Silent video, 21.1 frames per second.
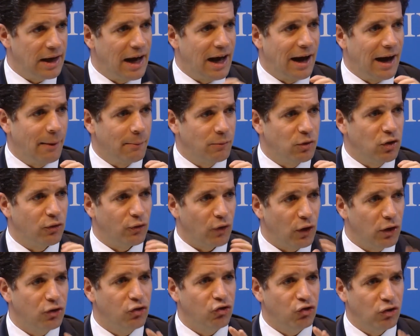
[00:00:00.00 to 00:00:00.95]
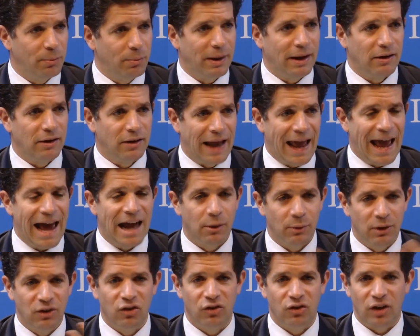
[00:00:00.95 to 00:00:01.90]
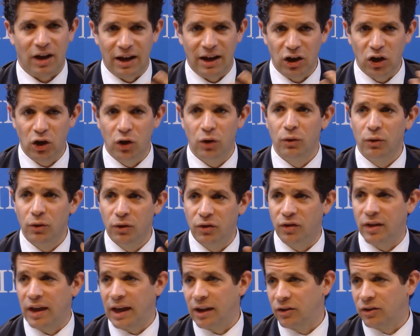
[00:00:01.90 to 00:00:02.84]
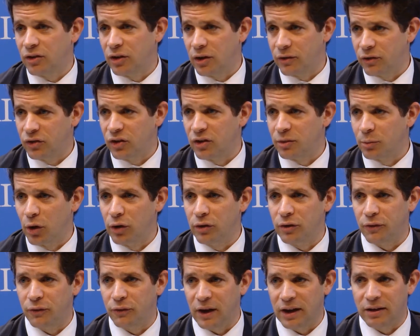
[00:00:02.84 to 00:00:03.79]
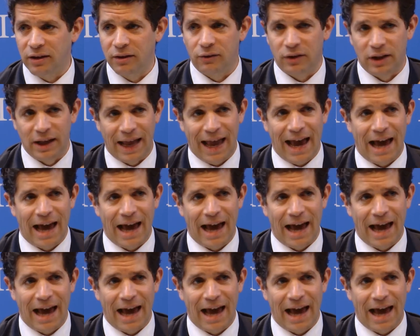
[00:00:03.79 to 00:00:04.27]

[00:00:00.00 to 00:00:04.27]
The focus should be on how do we just use these services most effectively?